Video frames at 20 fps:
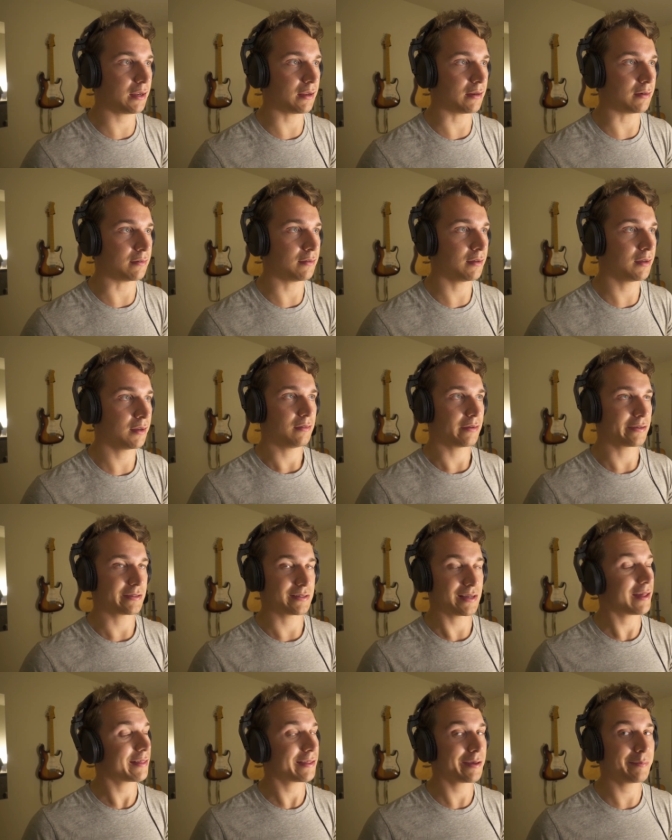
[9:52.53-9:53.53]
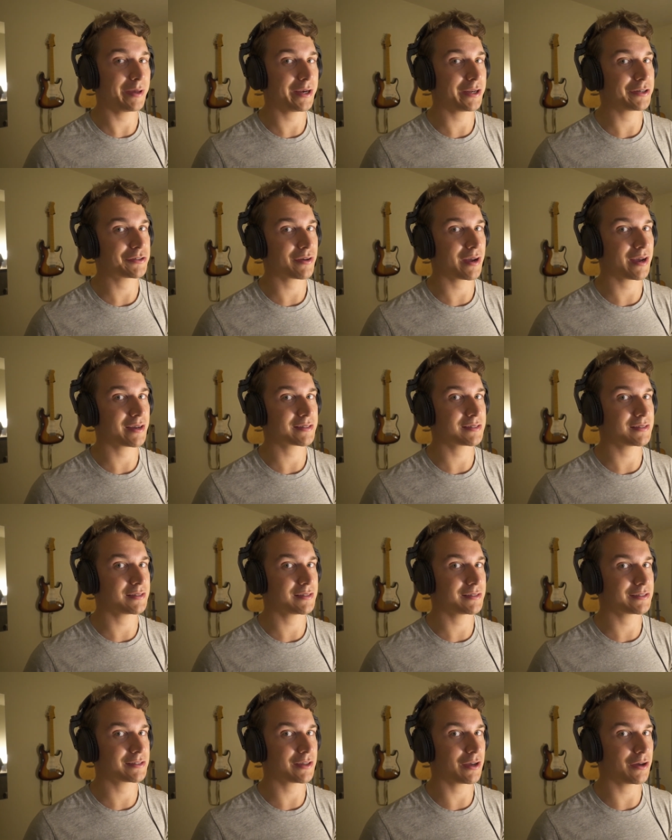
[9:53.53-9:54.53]
and there's not that many tracks in
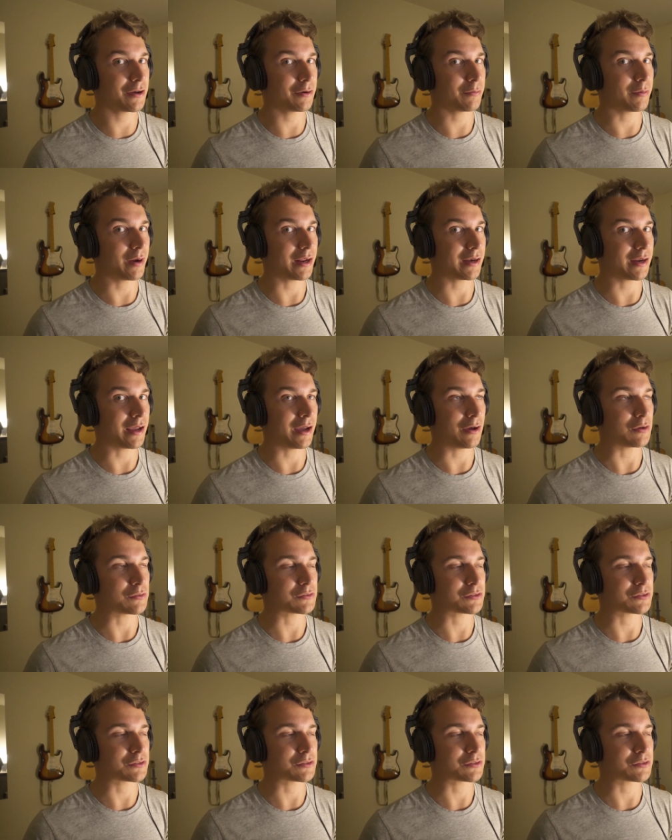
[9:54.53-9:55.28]
this song right now,